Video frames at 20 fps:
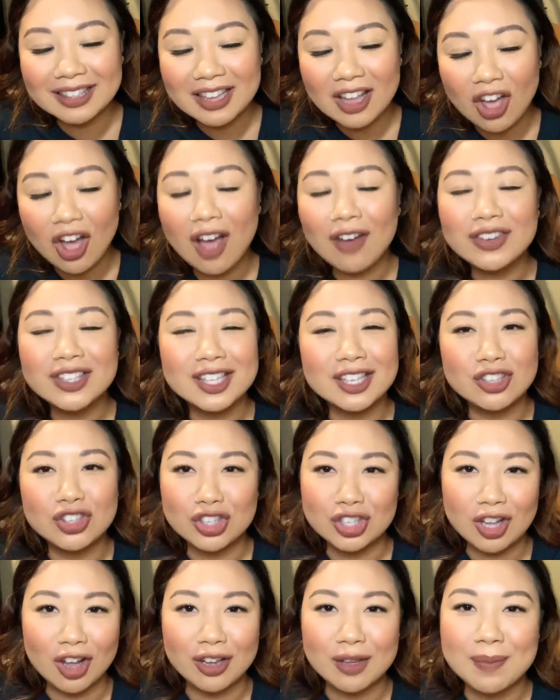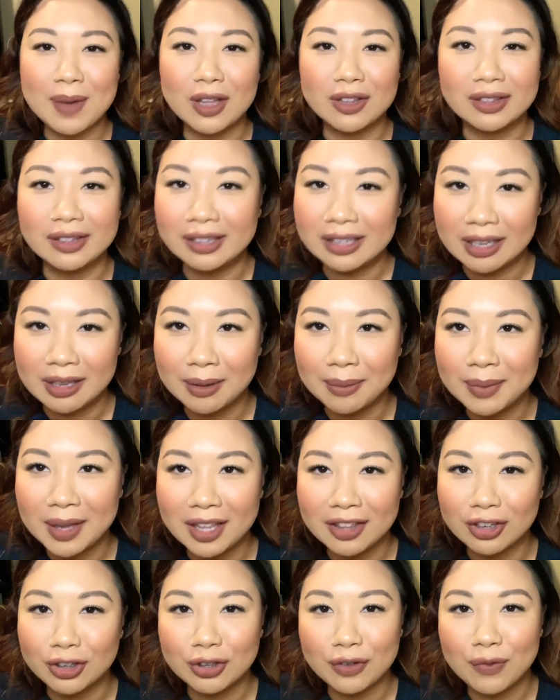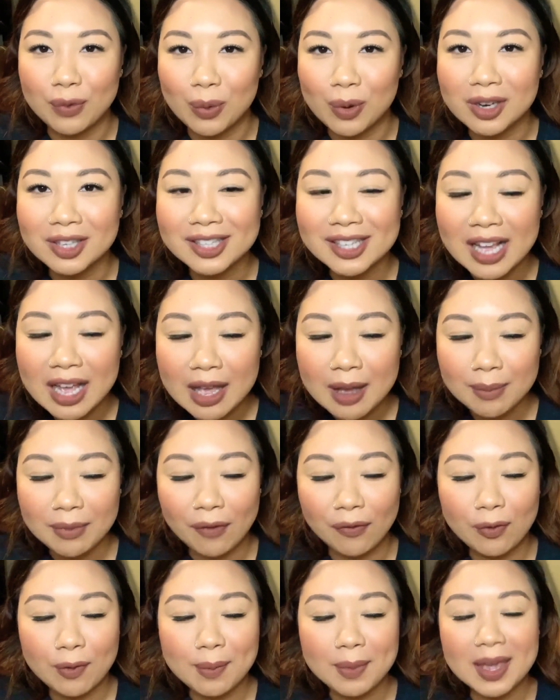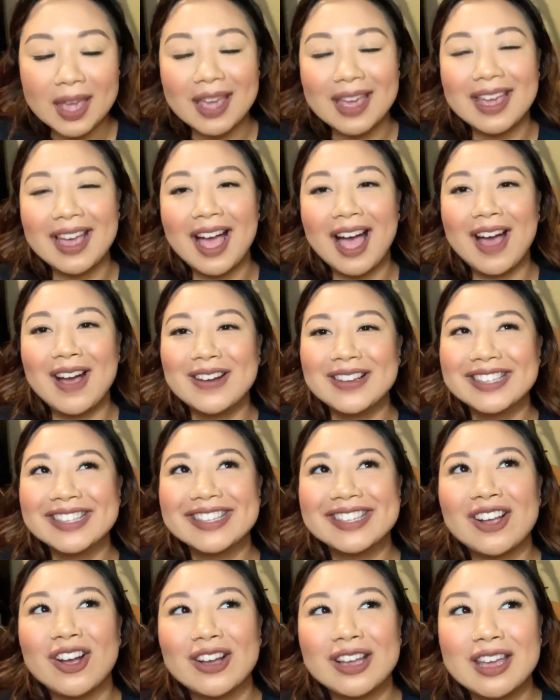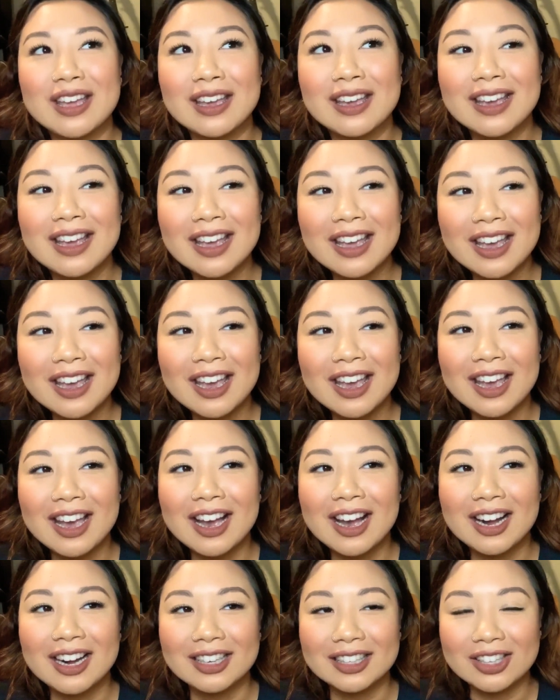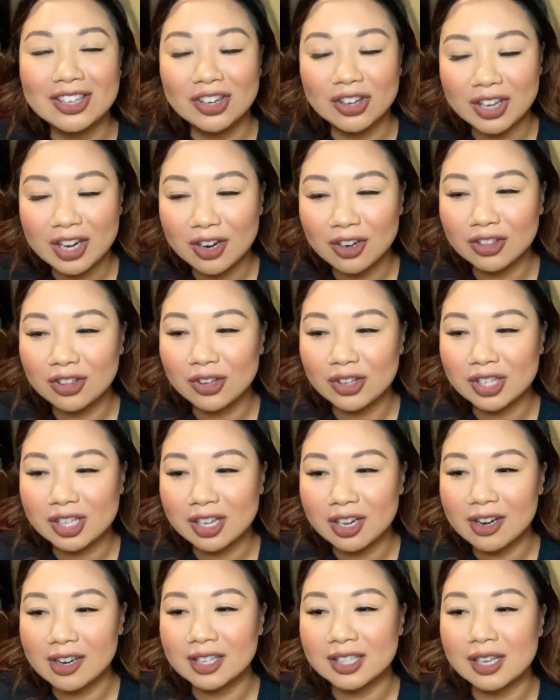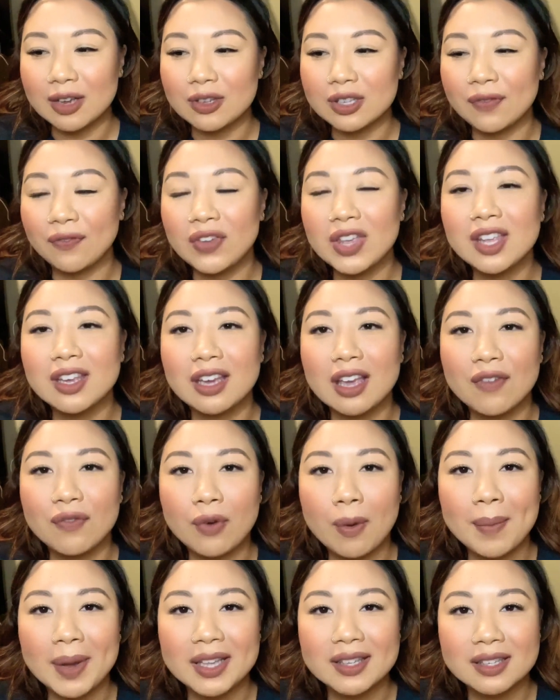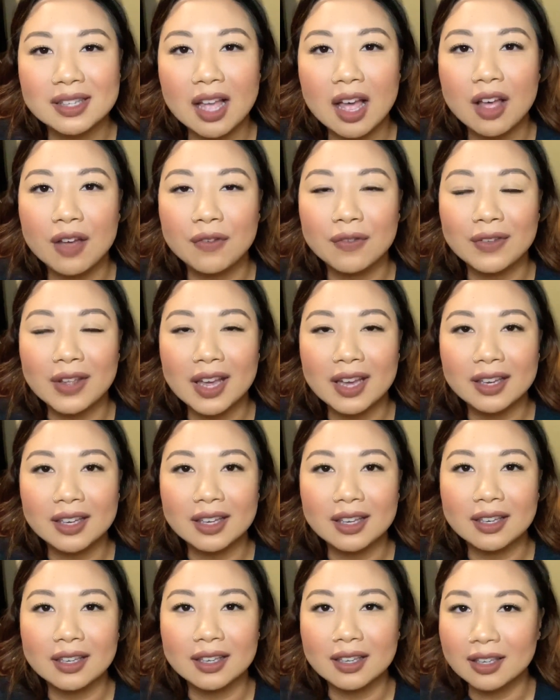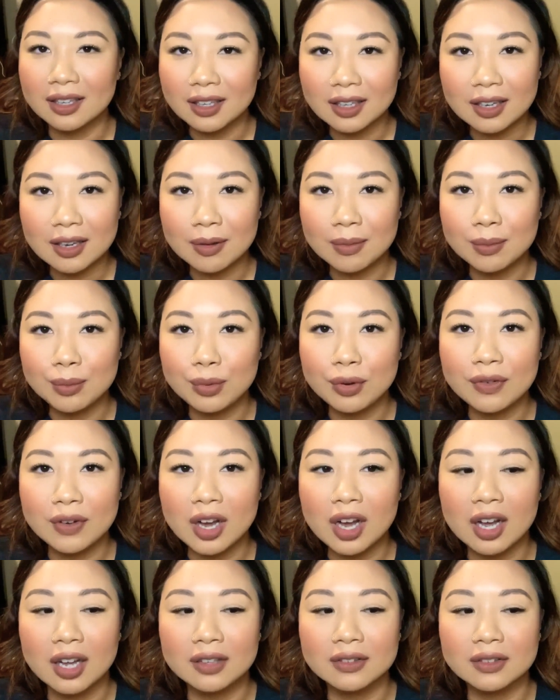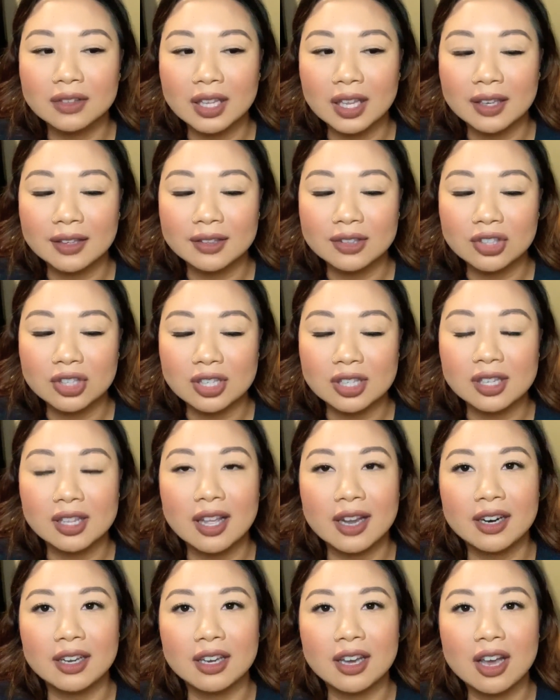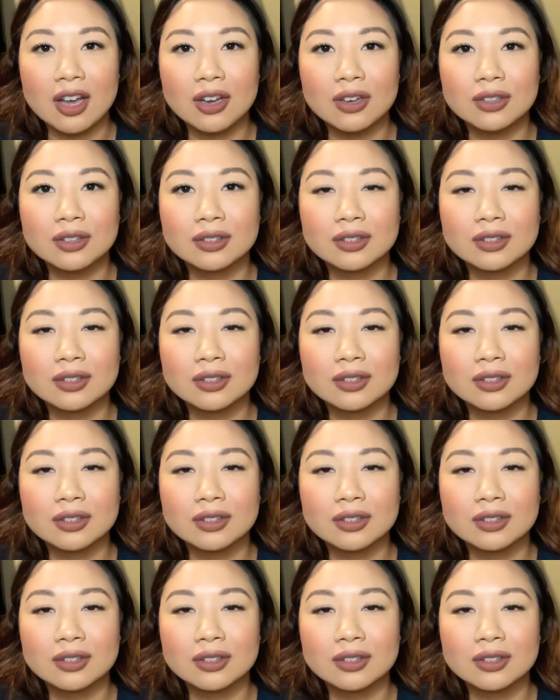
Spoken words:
obviously she's talking about Liam and their divorce, but for me, I was talking, hearing those lyrics, I was feeling it for myself, like, move on, like, just let it go.